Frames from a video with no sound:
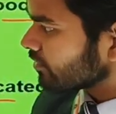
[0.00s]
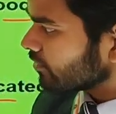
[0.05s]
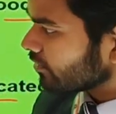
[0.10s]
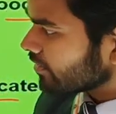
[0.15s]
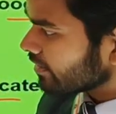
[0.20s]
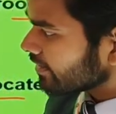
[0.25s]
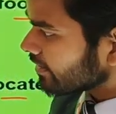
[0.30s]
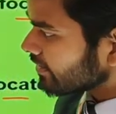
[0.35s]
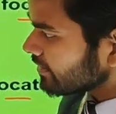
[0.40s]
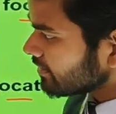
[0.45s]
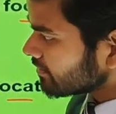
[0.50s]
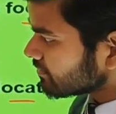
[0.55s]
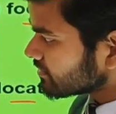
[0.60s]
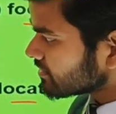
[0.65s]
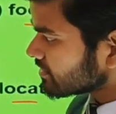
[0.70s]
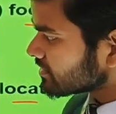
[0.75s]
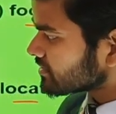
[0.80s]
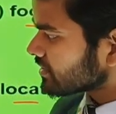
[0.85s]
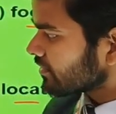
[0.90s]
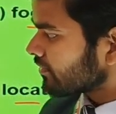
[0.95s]
all right,
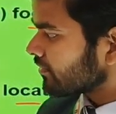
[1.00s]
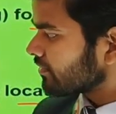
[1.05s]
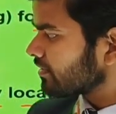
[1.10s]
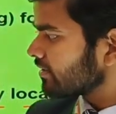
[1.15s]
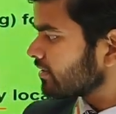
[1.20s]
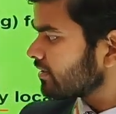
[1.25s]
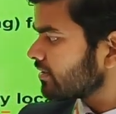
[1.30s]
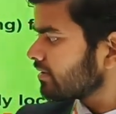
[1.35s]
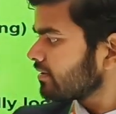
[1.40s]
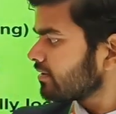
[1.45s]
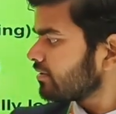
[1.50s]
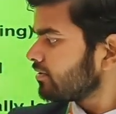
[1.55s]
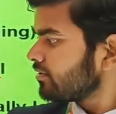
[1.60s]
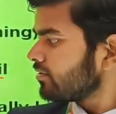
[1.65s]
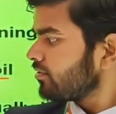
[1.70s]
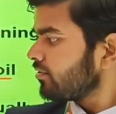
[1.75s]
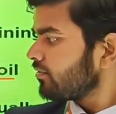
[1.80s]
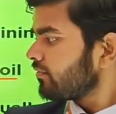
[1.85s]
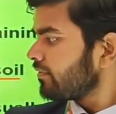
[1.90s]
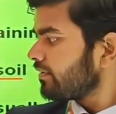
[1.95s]
which is surrounded
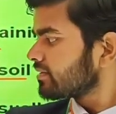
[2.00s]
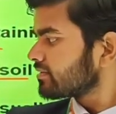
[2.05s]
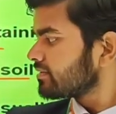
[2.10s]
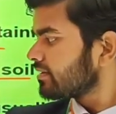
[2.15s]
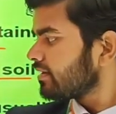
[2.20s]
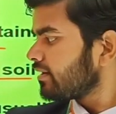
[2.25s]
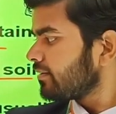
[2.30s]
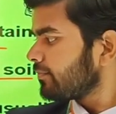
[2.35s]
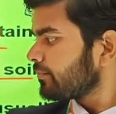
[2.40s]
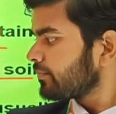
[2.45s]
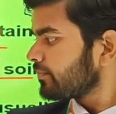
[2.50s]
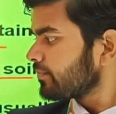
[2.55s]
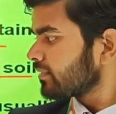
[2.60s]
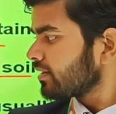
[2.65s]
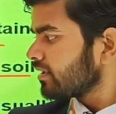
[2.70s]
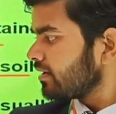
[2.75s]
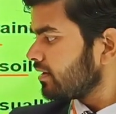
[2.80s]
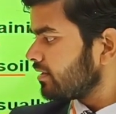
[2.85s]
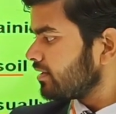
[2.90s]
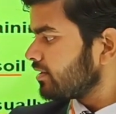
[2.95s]
over the
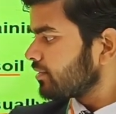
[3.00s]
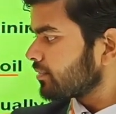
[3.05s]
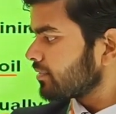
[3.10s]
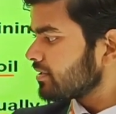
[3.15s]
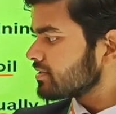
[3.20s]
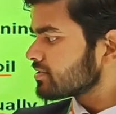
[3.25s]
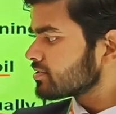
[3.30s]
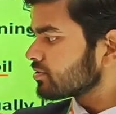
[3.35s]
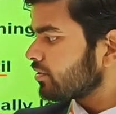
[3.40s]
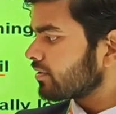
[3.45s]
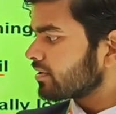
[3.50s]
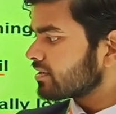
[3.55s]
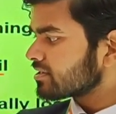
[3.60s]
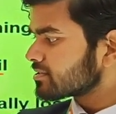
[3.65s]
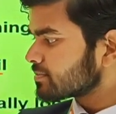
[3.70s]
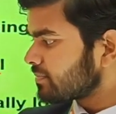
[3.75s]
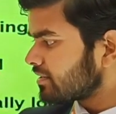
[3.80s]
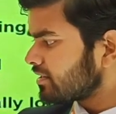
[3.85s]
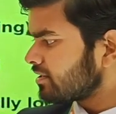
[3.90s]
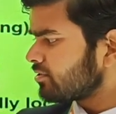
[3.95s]
nucleus or
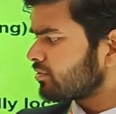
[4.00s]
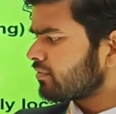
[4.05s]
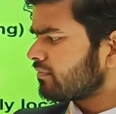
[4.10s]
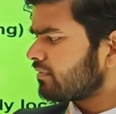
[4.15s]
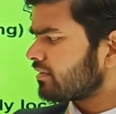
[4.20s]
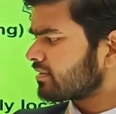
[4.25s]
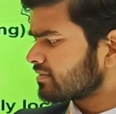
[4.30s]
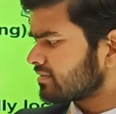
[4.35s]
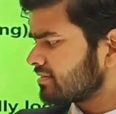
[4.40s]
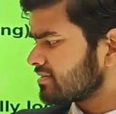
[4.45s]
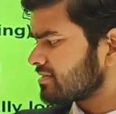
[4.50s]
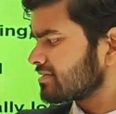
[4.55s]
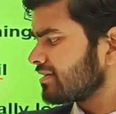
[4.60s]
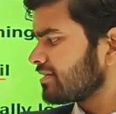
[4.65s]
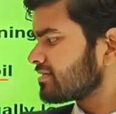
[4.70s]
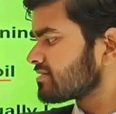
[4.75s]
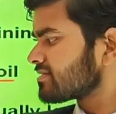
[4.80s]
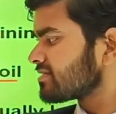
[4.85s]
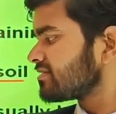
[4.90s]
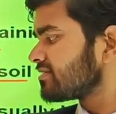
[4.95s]
spread over the
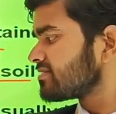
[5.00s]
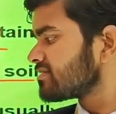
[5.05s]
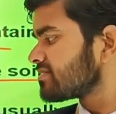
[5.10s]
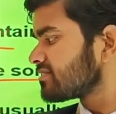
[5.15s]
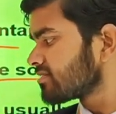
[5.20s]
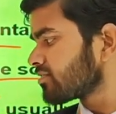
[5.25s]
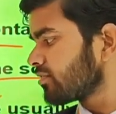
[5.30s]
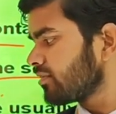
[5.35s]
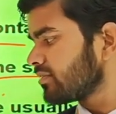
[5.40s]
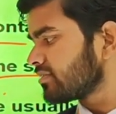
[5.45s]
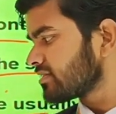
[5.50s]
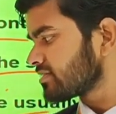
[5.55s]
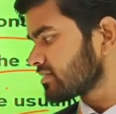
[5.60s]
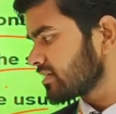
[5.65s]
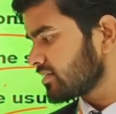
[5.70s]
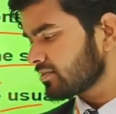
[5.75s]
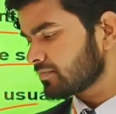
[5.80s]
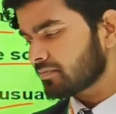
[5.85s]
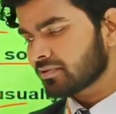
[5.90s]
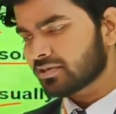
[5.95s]
cells. This is called the
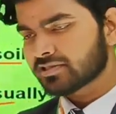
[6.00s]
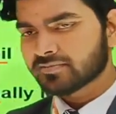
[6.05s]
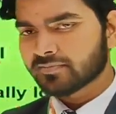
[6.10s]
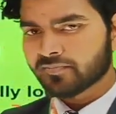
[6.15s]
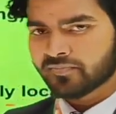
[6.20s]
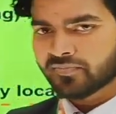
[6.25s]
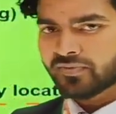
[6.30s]
cytoplasm.